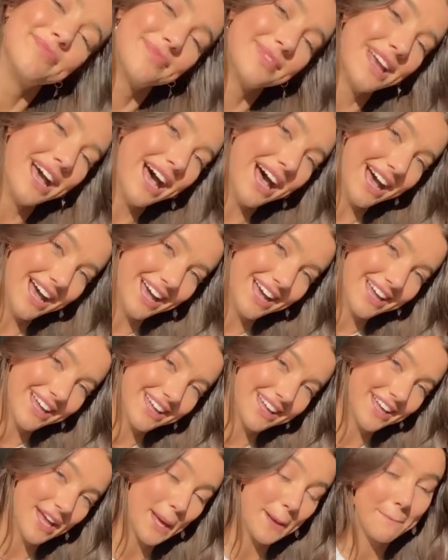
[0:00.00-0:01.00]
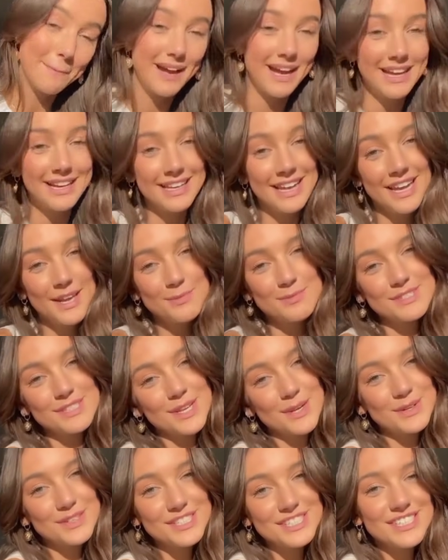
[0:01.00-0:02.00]
Hi, my name's
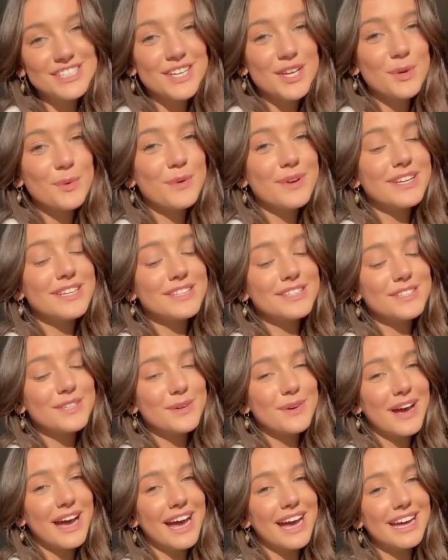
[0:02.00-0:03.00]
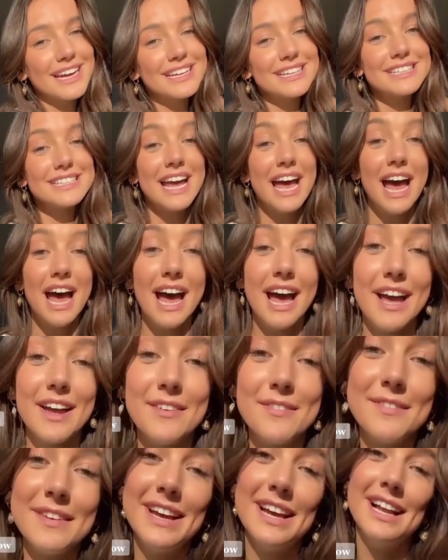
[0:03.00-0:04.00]
Doechii with two eyes. I
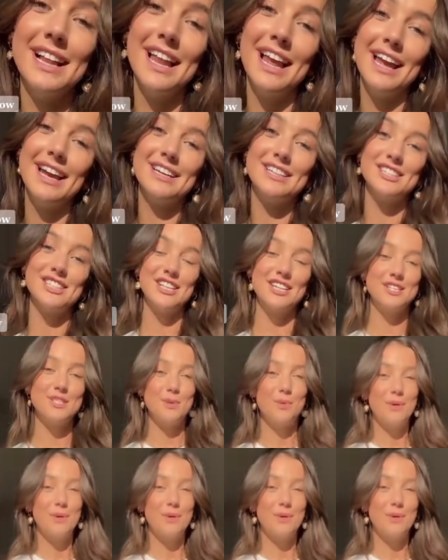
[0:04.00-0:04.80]
feel anxious when